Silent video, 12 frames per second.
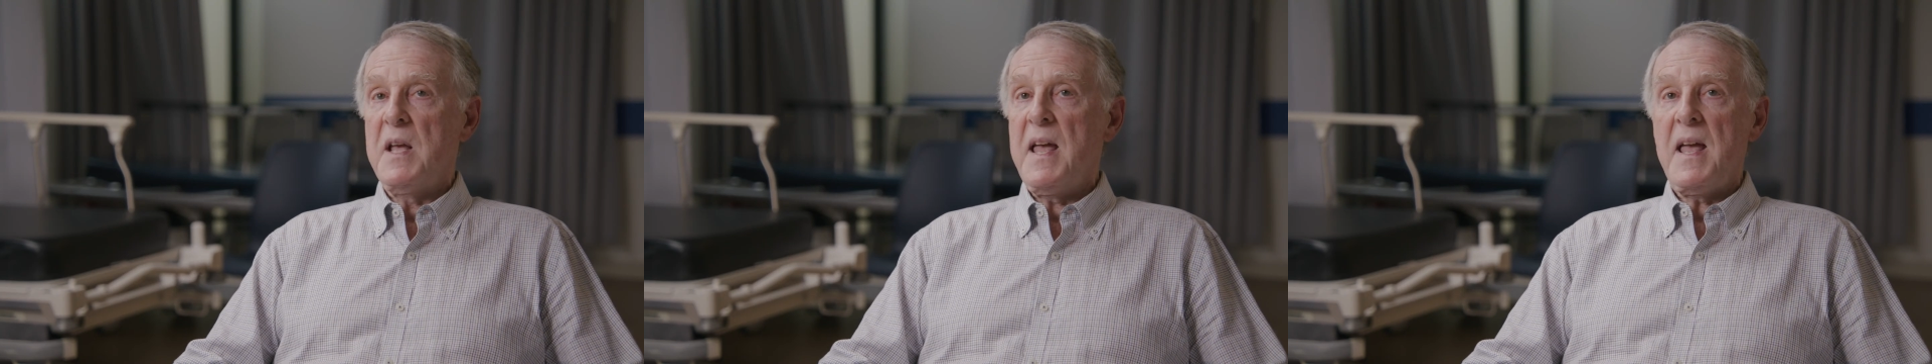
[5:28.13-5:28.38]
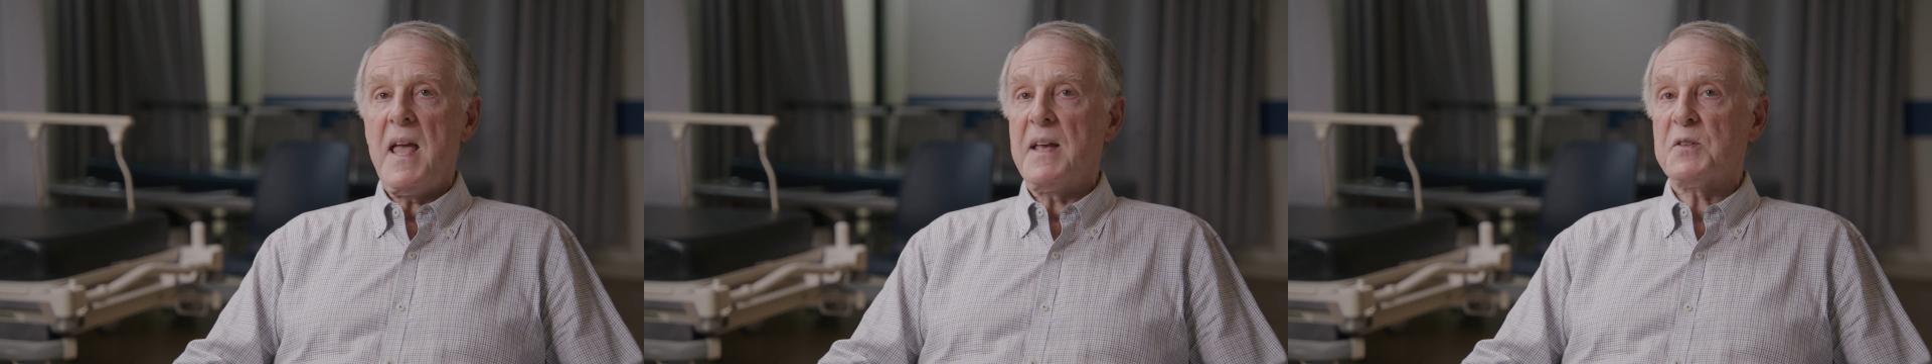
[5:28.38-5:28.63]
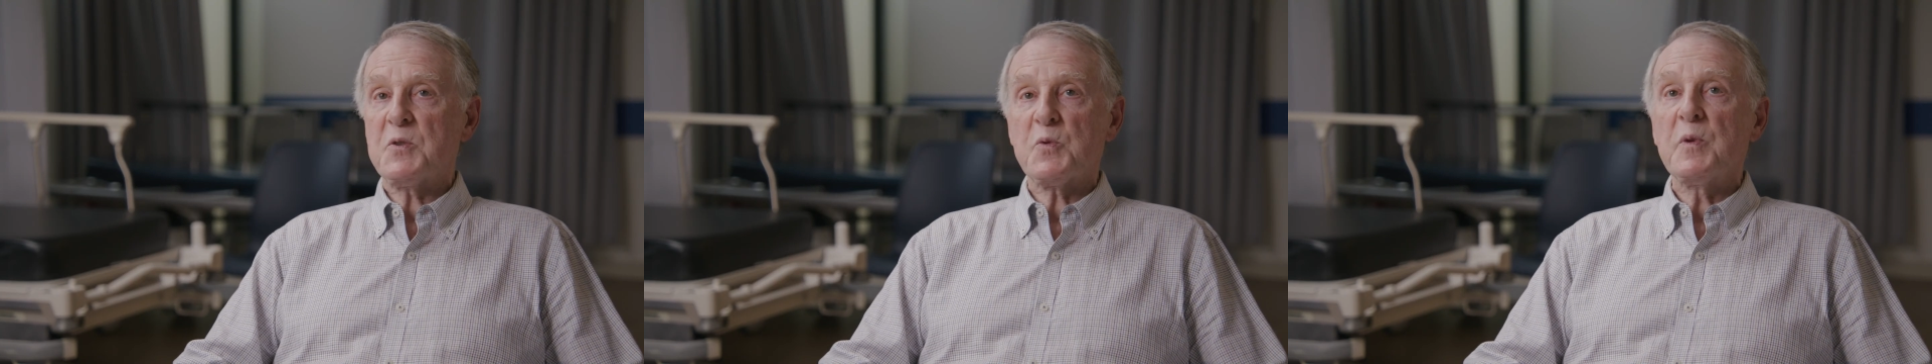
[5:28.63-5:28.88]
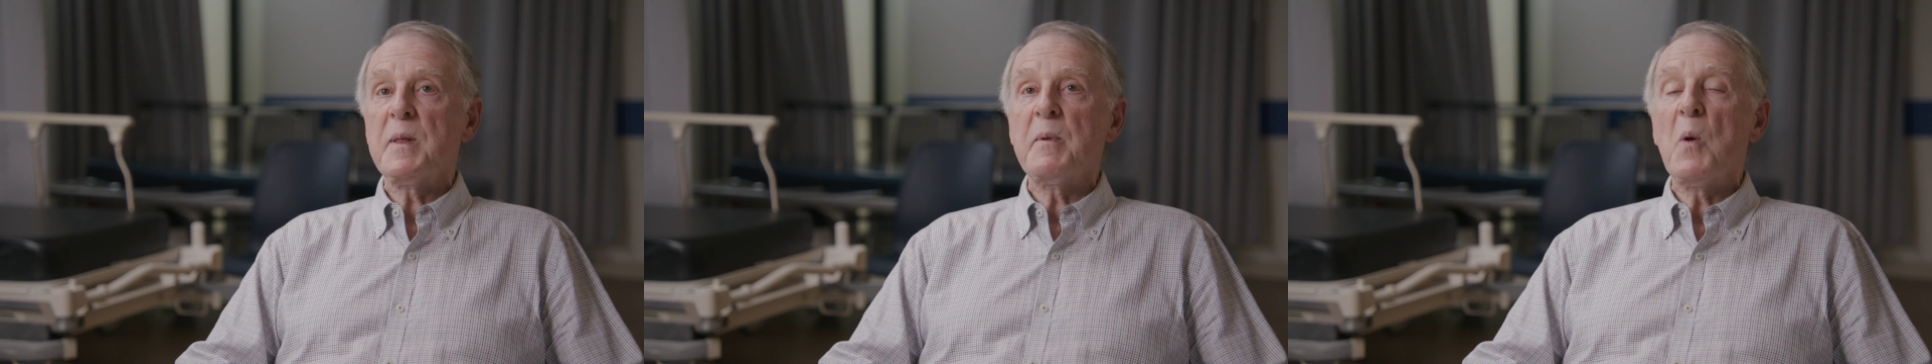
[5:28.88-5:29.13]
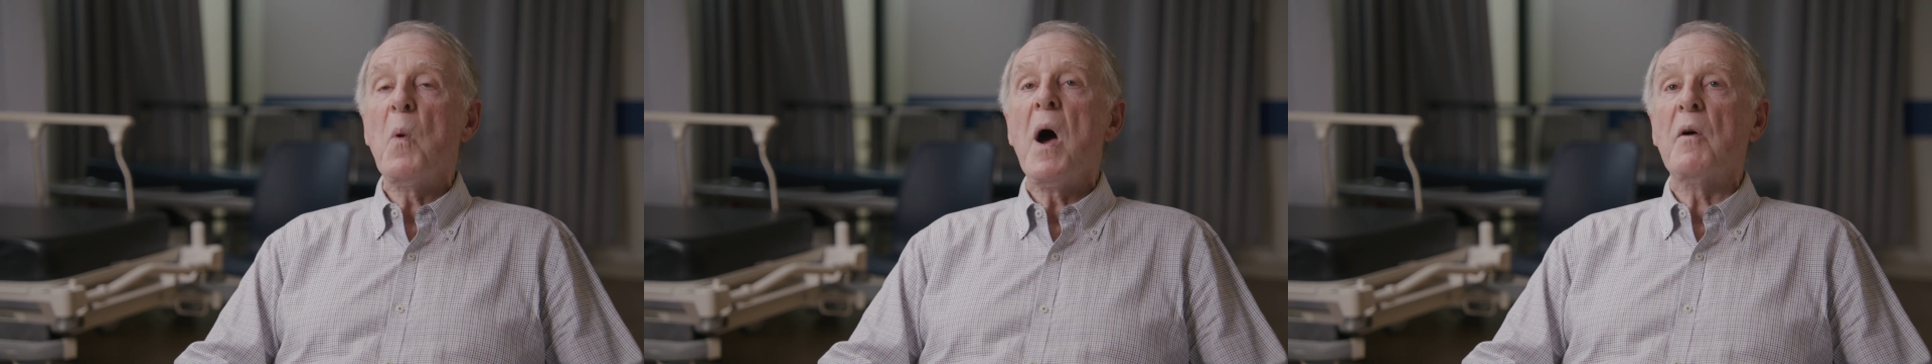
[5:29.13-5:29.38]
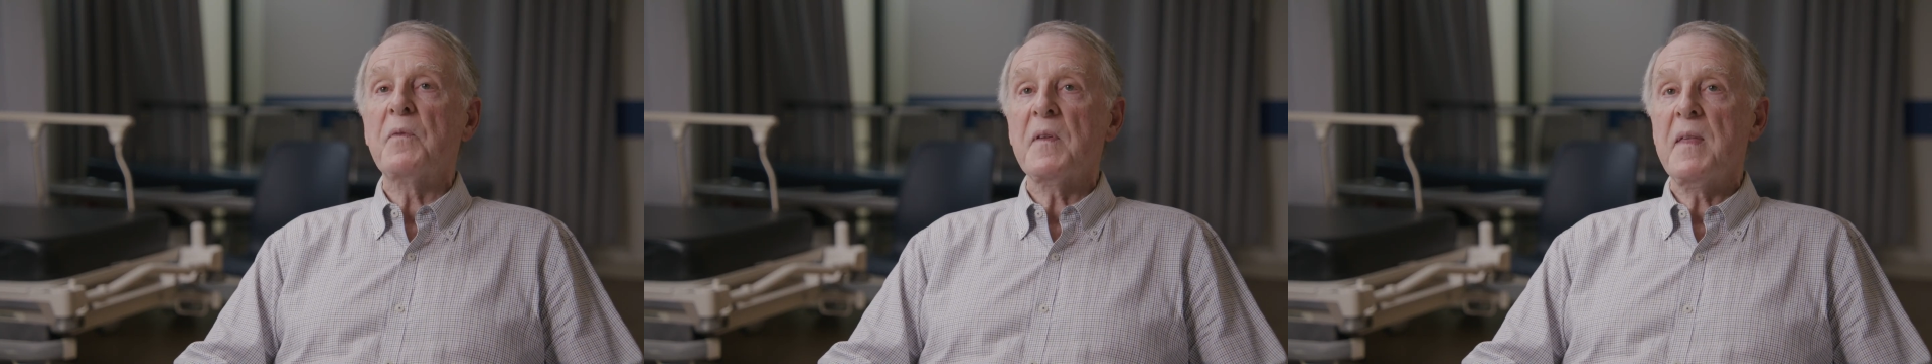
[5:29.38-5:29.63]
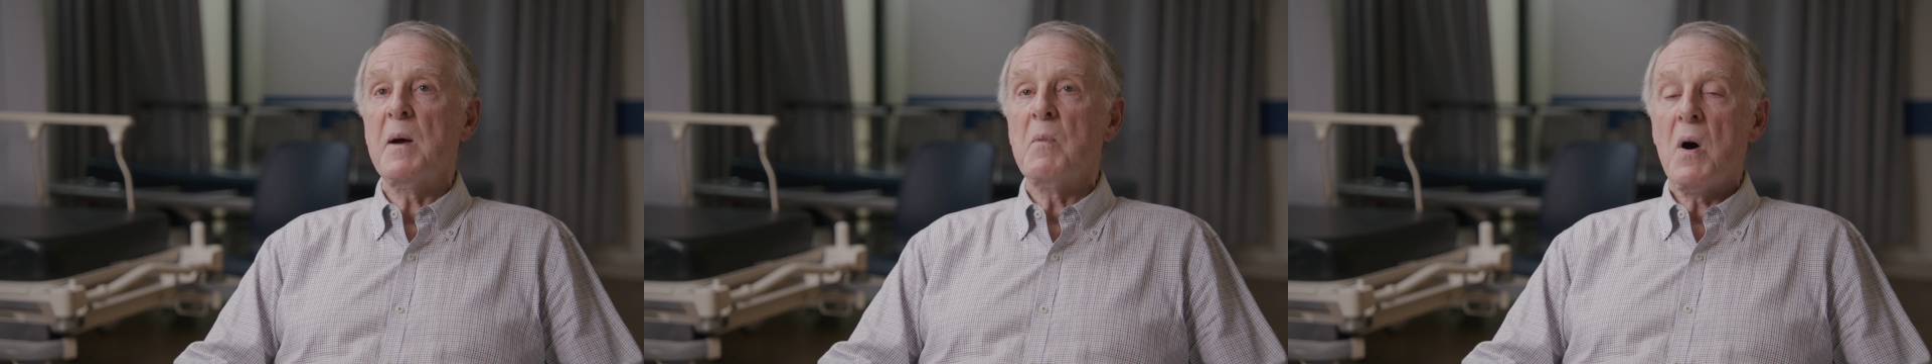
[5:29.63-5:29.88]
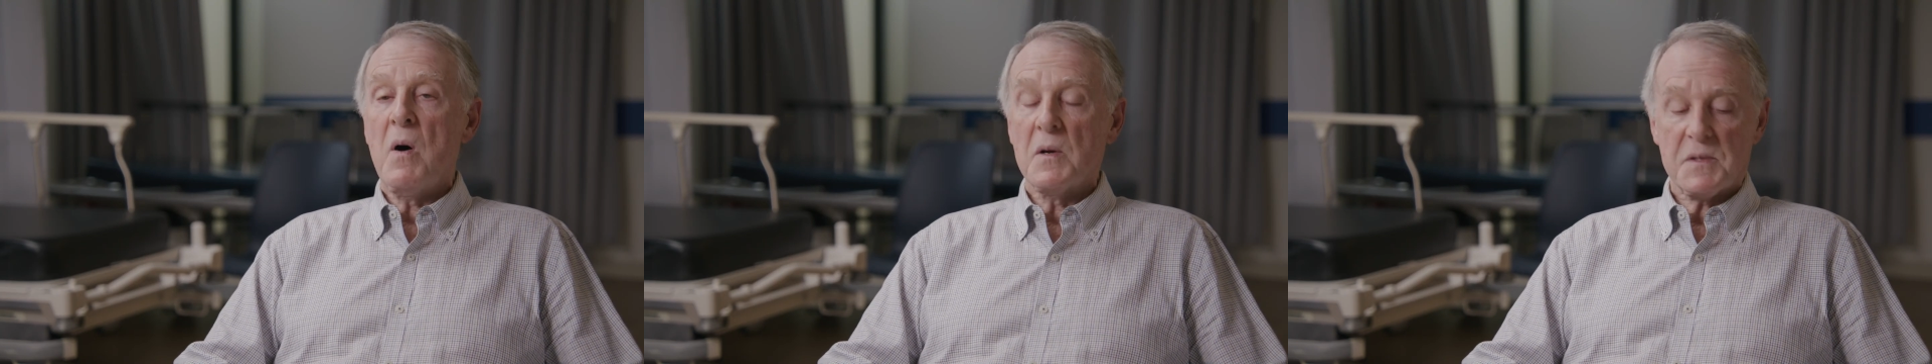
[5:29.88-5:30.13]
extremely well for
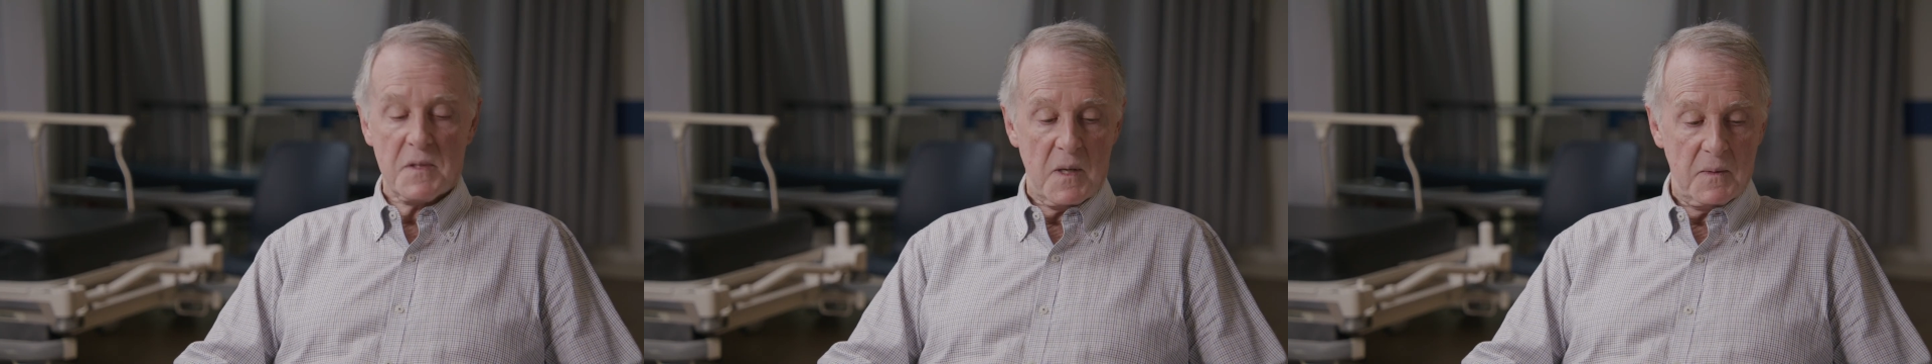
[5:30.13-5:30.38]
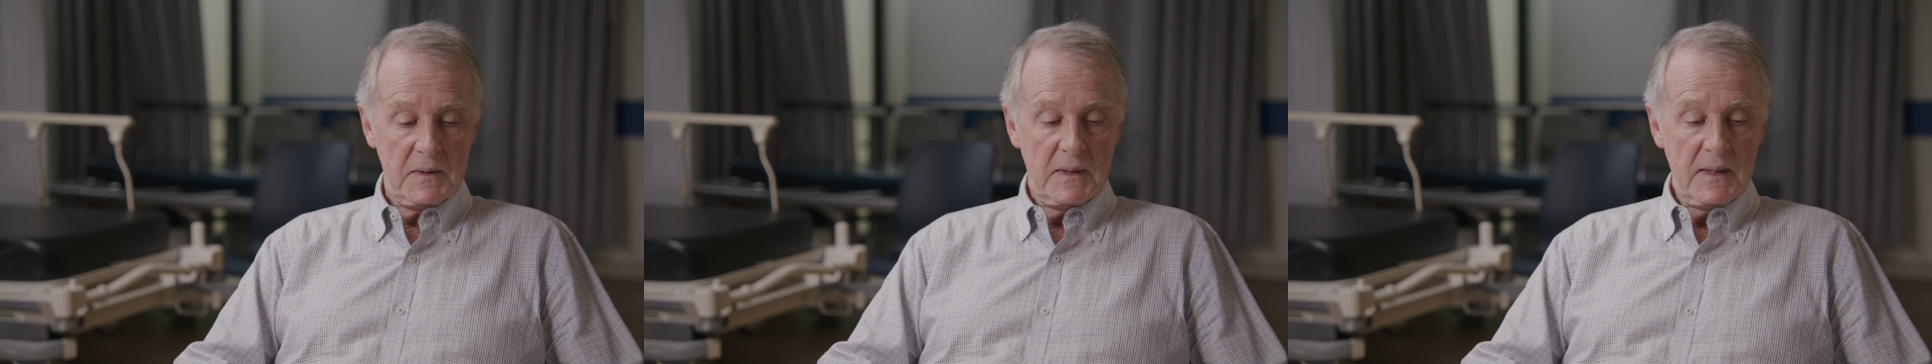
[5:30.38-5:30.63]
them also.